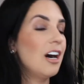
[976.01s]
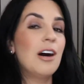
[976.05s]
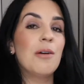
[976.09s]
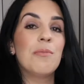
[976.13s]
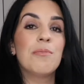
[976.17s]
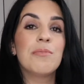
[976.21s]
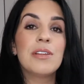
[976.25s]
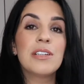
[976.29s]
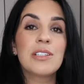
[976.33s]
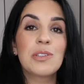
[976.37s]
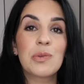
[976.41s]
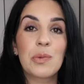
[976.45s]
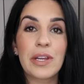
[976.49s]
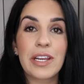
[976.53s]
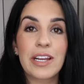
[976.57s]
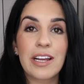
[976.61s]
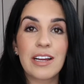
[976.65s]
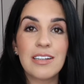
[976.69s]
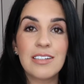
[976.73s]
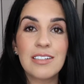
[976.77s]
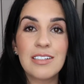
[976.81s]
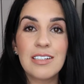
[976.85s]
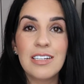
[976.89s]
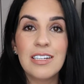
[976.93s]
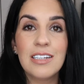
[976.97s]
this
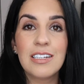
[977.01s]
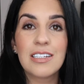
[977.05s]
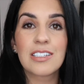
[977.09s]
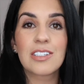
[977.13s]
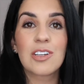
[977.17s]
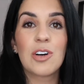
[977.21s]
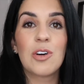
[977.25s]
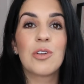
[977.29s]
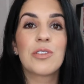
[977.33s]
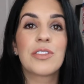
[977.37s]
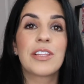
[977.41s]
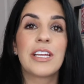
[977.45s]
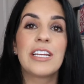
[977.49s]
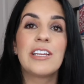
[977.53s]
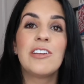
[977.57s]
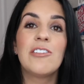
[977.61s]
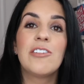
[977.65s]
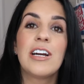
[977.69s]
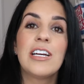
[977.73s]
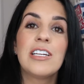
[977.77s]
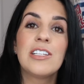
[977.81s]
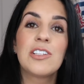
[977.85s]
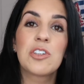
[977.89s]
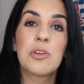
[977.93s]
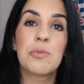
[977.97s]
weekend. So thank you
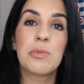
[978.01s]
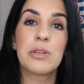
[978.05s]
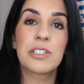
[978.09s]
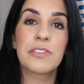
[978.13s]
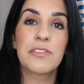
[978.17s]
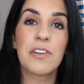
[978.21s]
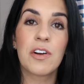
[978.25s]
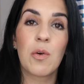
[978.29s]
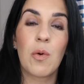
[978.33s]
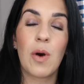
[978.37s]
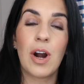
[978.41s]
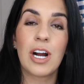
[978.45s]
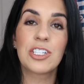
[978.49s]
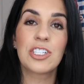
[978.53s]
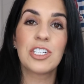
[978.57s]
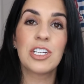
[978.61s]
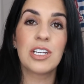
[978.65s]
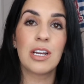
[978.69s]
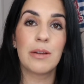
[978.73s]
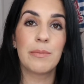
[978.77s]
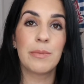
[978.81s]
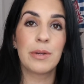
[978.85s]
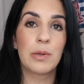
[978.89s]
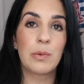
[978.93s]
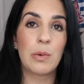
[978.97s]
guys so much for watching.
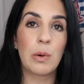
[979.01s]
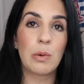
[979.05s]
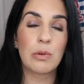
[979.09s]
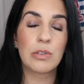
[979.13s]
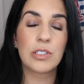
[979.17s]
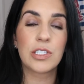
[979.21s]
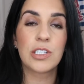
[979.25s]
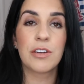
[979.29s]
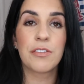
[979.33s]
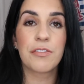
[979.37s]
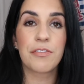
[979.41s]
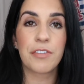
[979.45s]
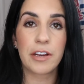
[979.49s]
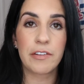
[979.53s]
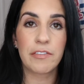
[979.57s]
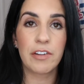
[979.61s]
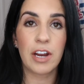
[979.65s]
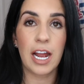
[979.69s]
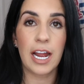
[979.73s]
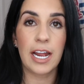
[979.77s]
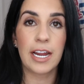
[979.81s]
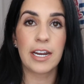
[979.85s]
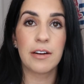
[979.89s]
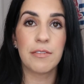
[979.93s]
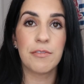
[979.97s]
Let me know what was your favorite
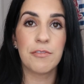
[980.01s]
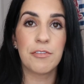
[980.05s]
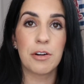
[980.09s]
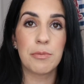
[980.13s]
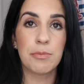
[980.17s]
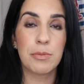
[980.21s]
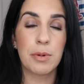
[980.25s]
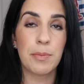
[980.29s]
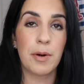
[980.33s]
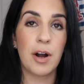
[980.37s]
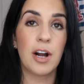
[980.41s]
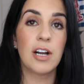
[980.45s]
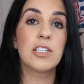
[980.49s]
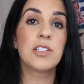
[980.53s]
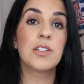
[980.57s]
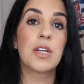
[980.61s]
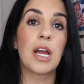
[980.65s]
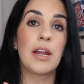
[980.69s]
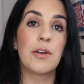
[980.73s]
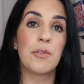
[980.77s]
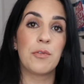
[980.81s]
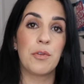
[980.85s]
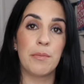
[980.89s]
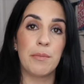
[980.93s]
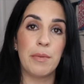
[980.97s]
item from the box,
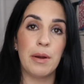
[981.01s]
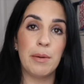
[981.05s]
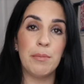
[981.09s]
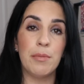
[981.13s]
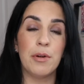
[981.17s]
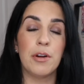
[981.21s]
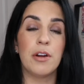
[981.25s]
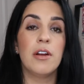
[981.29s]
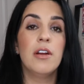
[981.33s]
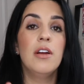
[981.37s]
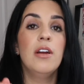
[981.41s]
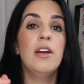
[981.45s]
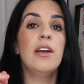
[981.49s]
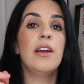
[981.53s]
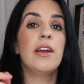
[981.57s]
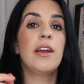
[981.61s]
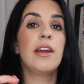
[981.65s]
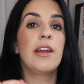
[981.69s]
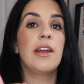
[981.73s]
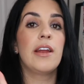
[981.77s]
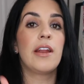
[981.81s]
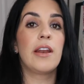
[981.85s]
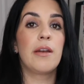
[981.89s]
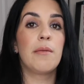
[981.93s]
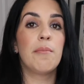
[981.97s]
and remember,
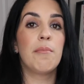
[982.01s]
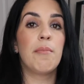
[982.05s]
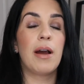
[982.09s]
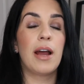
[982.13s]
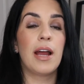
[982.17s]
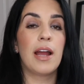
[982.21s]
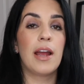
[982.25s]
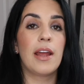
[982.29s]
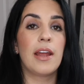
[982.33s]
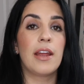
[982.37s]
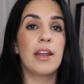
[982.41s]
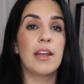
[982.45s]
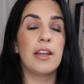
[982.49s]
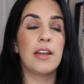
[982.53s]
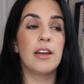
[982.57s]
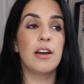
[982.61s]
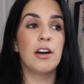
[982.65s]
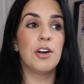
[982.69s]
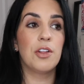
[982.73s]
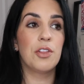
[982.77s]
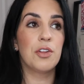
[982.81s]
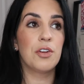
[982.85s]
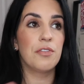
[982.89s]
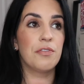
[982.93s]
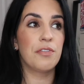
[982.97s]
in my
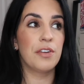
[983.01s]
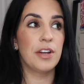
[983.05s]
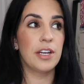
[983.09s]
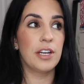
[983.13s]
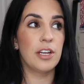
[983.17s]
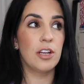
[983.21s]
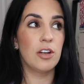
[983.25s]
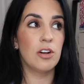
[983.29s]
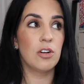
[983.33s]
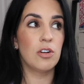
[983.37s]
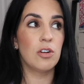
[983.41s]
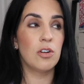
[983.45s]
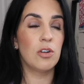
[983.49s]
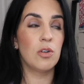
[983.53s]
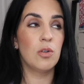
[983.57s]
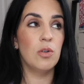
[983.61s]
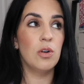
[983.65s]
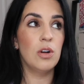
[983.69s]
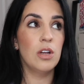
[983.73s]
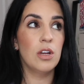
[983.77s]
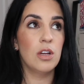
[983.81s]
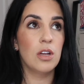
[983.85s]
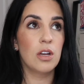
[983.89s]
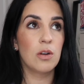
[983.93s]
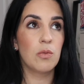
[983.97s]
other
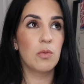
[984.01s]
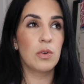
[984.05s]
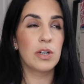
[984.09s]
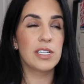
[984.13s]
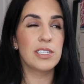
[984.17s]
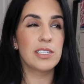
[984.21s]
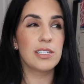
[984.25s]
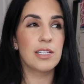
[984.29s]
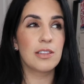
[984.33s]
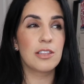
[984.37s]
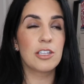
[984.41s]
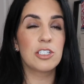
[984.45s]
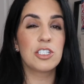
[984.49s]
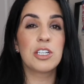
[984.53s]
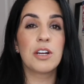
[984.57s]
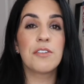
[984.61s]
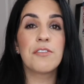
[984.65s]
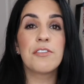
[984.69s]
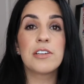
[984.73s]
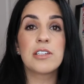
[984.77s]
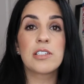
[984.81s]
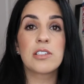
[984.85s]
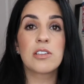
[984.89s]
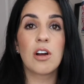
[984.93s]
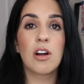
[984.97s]
video, what is it, the
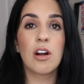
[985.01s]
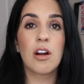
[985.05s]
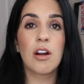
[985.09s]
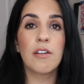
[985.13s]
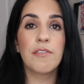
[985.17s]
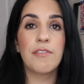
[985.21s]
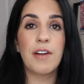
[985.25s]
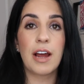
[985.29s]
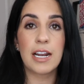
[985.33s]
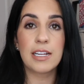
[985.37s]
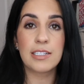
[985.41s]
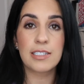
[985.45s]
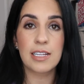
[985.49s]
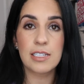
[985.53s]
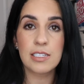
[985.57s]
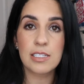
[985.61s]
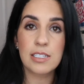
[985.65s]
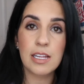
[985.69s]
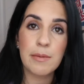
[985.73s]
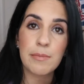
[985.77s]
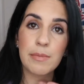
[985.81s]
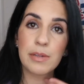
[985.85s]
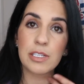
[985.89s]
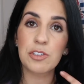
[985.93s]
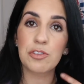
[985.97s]
Jeffree Star Valentine's
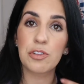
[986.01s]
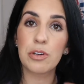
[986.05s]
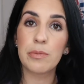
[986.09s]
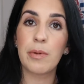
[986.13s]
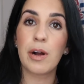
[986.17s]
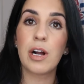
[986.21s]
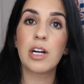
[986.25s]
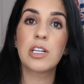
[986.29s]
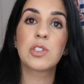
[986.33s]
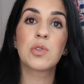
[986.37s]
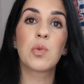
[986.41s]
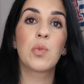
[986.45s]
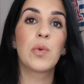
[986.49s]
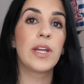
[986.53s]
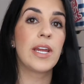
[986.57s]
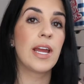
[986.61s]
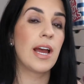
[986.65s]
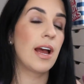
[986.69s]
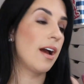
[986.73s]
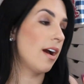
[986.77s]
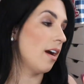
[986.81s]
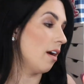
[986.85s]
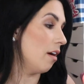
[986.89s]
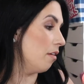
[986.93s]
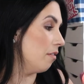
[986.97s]
Day mystery box, we
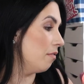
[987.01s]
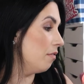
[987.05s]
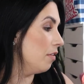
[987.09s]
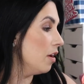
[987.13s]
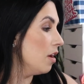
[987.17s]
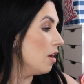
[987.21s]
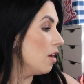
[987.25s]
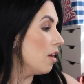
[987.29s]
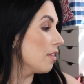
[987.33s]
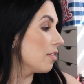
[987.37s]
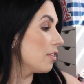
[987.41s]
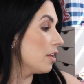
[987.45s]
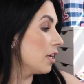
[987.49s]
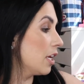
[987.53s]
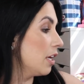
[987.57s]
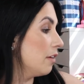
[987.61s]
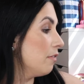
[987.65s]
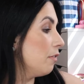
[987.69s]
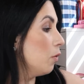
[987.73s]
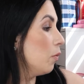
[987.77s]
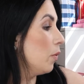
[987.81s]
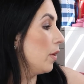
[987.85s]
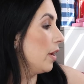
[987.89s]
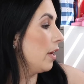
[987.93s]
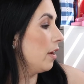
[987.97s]
have the
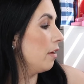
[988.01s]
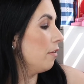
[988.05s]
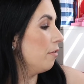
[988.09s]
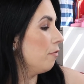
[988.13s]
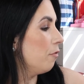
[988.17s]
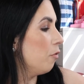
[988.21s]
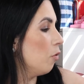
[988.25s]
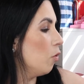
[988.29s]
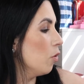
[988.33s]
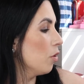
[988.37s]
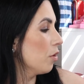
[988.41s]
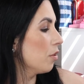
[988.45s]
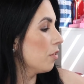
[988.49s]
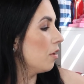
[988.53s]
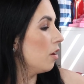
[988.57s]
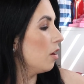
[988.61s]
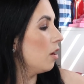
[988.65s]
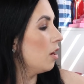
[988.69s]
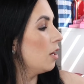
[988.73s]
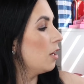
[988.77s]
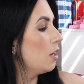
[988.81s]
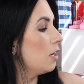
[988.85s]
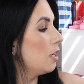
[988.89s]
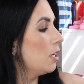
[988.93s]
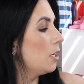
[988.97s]
giveaway for
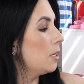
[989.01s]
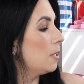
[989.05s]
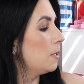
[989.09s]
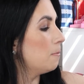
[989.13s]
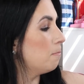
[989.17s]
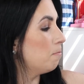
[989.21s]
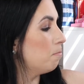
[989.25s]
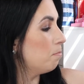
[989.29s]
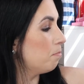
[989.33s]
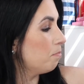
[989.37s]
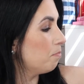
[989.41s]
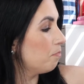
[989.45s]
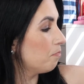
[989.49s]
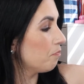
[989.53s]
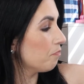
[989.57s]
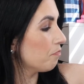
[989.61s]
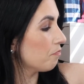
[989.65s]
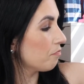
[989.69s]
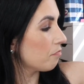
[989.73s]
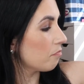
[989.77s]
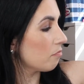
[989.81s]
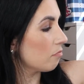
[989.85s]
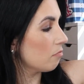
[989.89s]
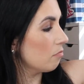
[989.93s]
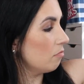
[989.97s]
the
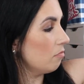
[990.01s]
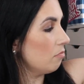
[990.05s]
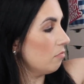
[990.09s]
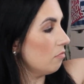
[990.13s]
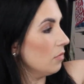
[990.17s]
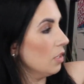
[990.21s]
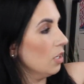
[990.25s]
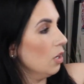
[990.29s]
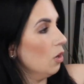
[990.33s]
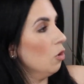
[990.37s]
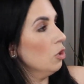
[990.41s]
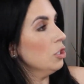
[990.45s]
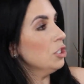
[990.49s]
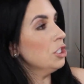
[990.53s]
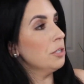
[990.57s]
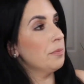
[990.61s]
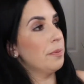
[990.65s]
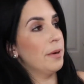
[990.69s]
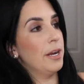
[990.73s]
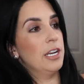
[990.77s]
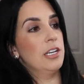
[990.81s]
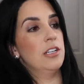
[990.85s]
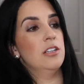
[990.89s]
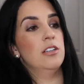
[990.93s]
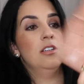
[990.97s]
orgy
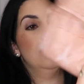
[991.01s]
palette.